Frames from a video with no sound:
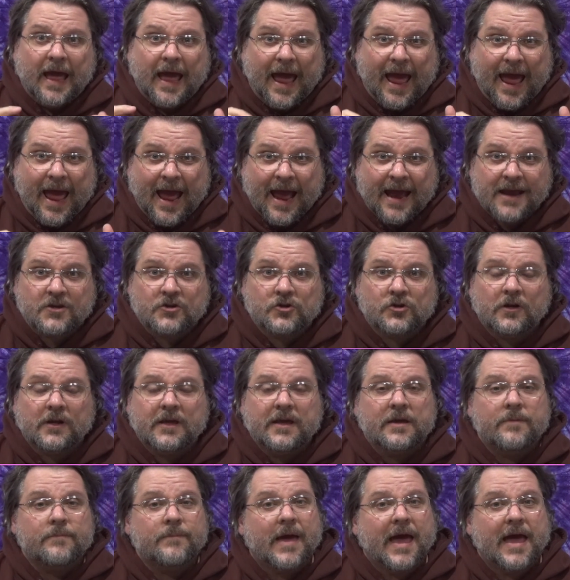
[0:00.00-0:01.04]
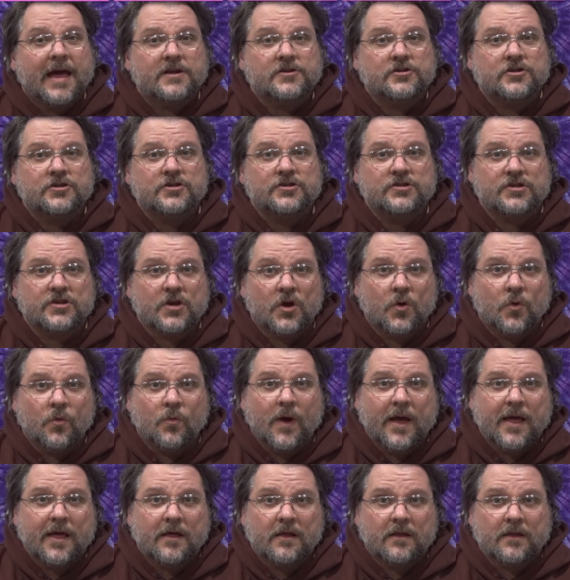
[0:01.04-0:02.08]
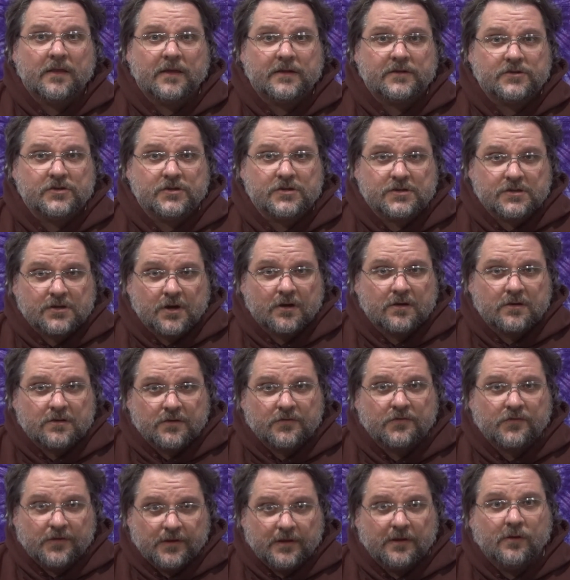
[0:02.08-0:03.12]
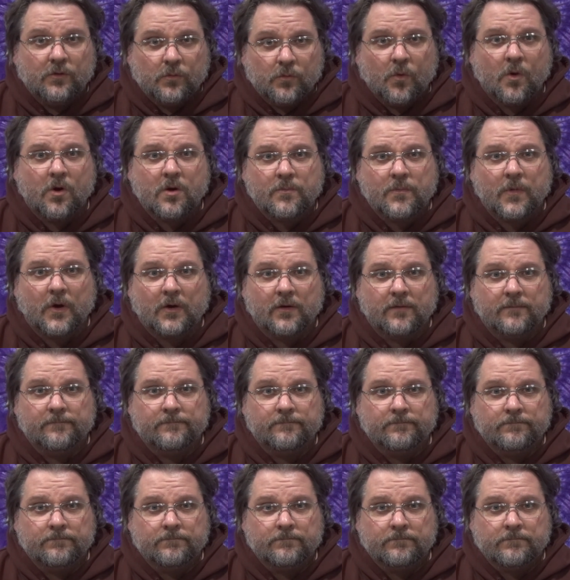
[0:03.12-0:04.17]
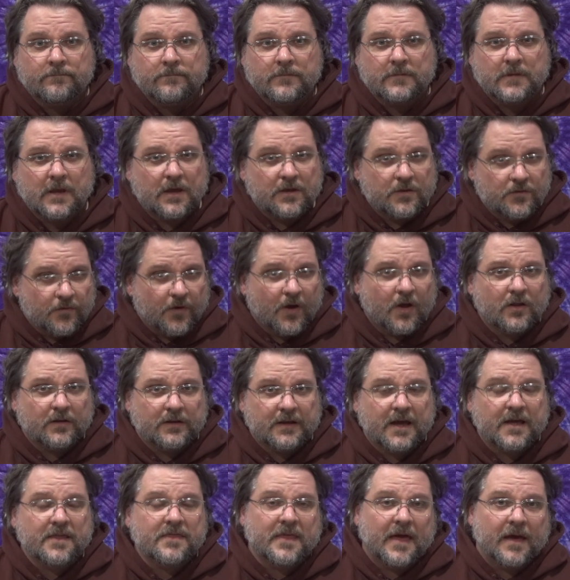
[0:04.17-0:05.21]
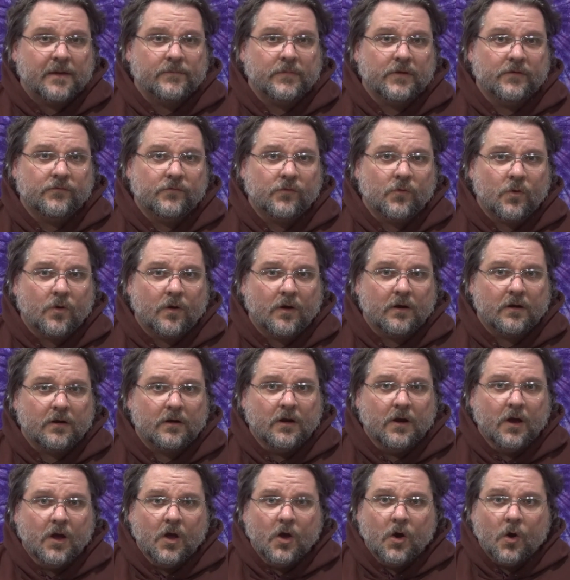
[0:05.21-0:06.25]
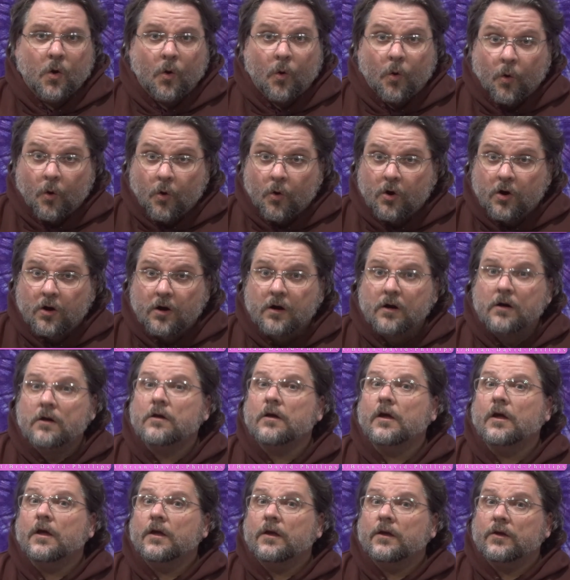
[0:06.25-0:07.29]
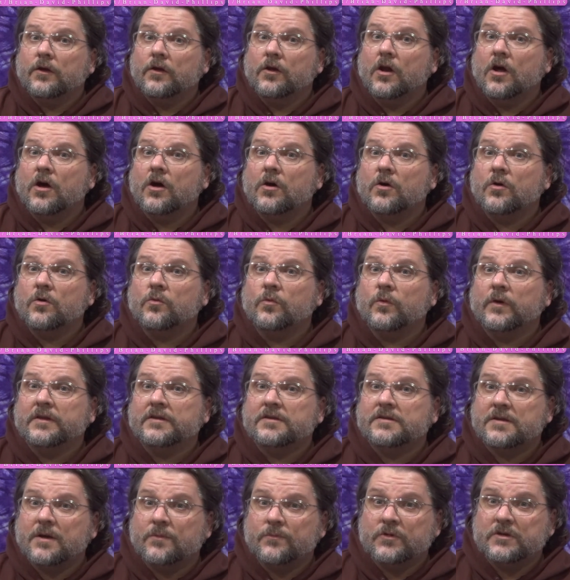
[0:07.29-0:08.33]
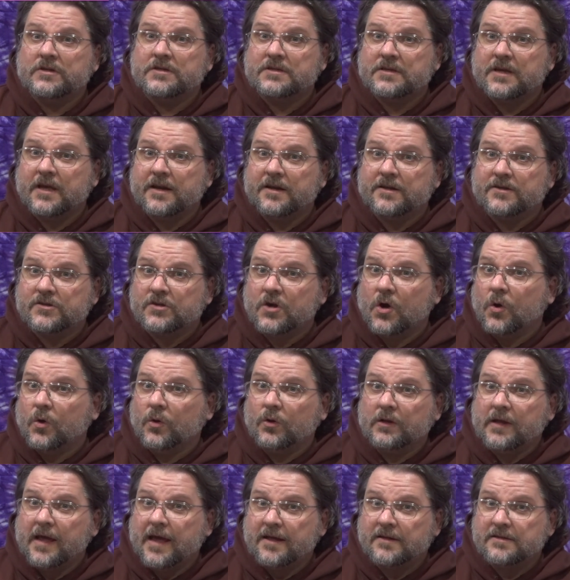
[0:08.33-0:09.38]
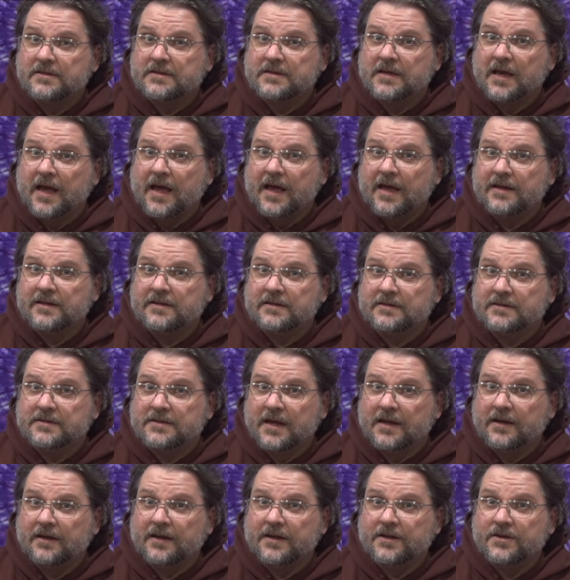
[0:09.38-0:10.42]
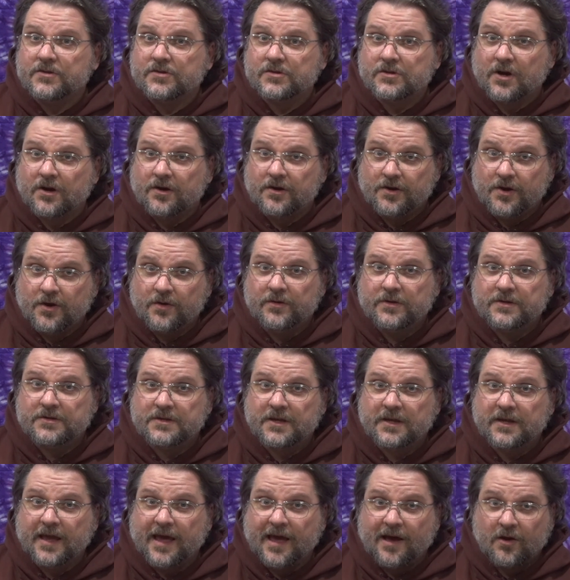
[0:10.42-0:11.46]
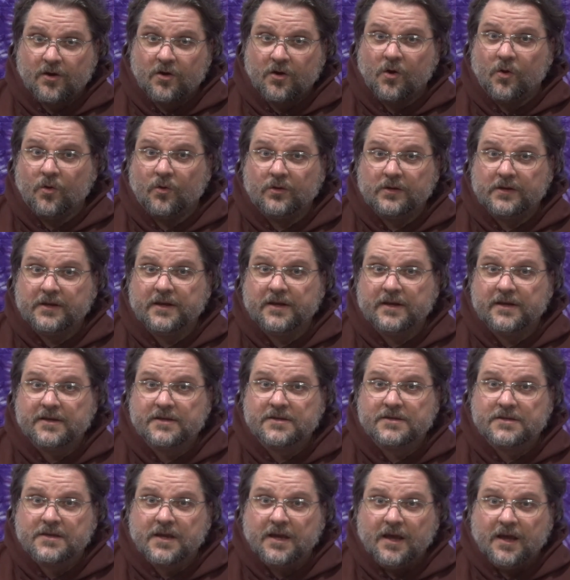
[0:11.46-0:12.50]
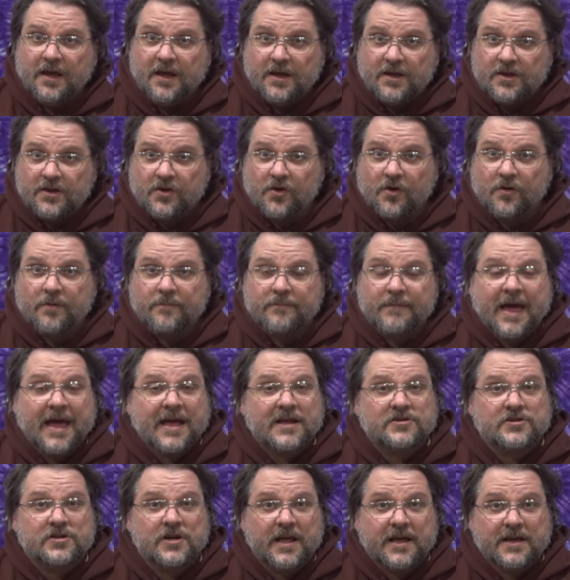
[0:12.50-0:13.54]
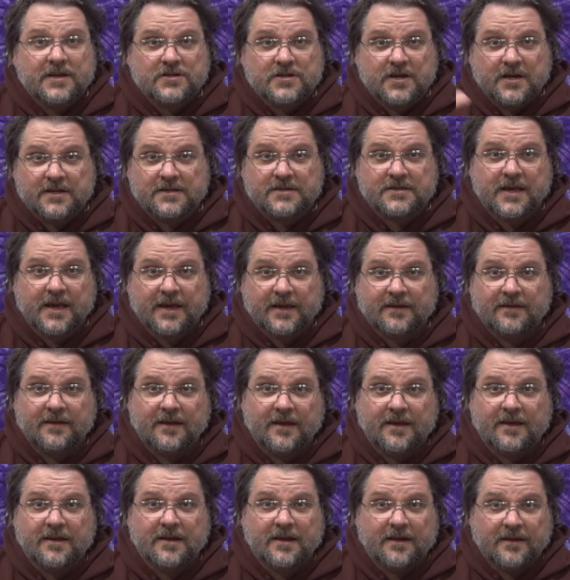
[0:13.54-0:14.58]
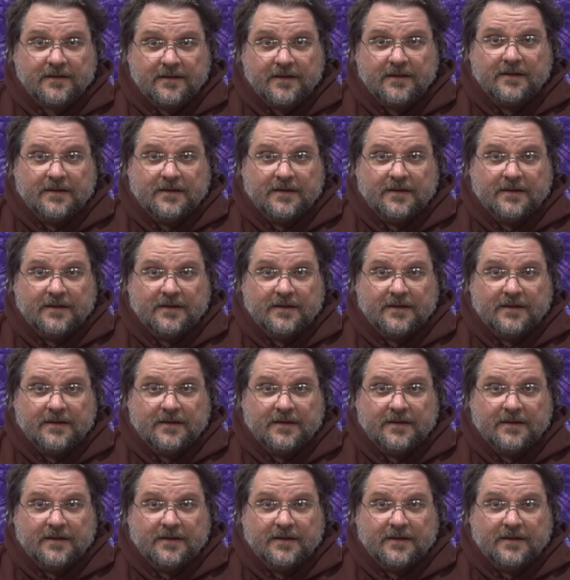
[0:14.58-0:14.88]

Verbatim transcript: actually imagine so well that you start to feel warmer. Now, you've all done that before. Or, you know, when someone said it's cold outside and suddenly you start noticing how cold it is, your imagination has kicked in and